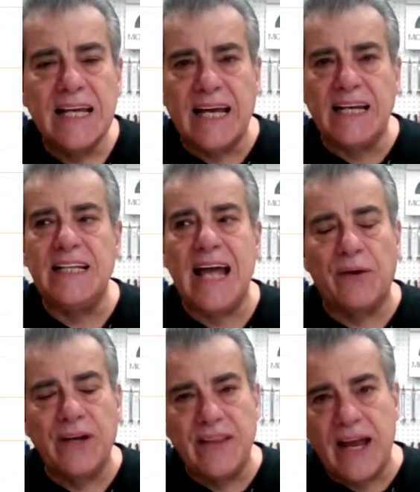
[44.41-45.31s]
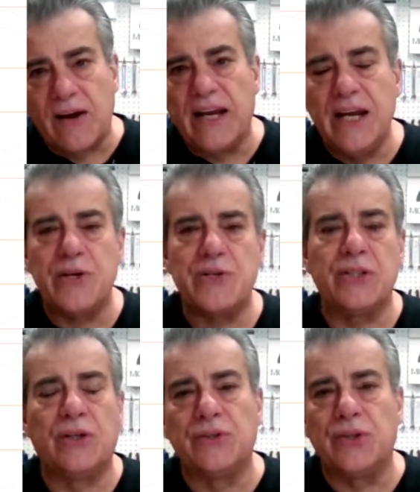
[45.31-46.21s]
getting down in there in your
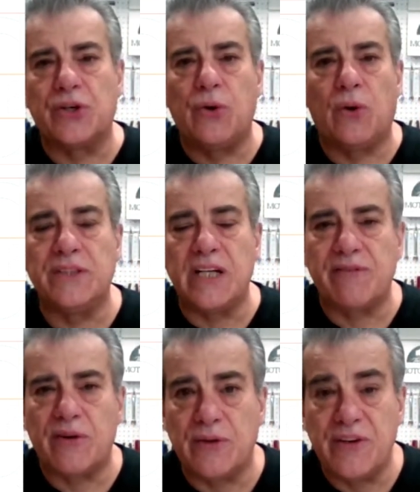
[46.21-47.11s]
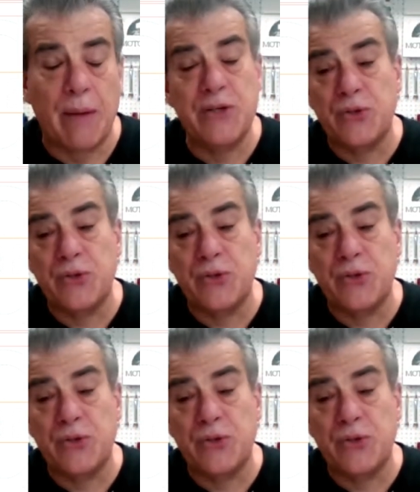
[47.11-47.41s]
cylinder to cause any further damage,